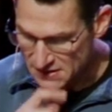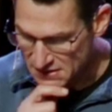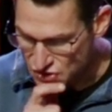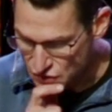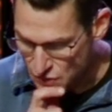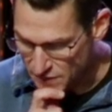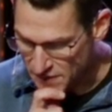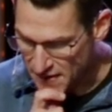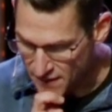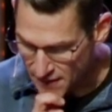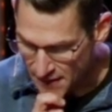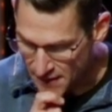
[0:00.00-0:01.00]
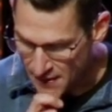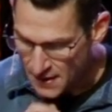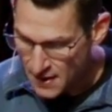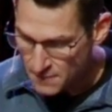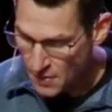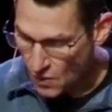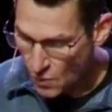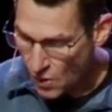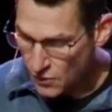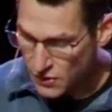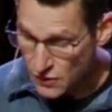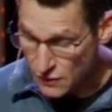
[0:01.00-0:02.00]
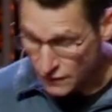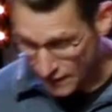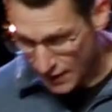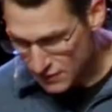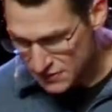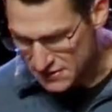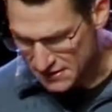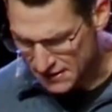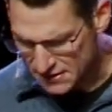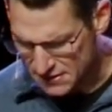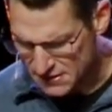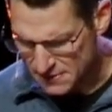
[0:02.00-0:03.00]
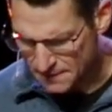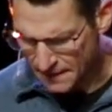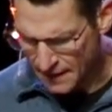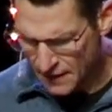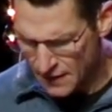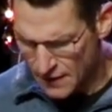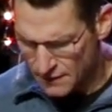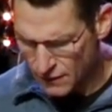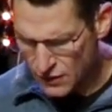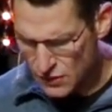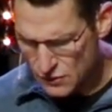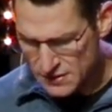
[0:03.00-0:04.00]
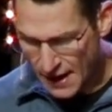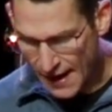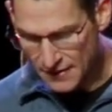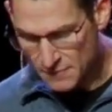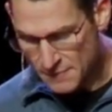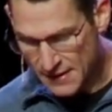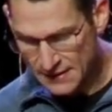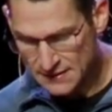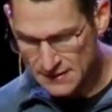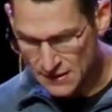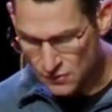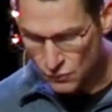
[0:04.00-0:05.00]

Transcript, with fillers: issue of giving, but woe to you, Pharisees, for you tithe mint and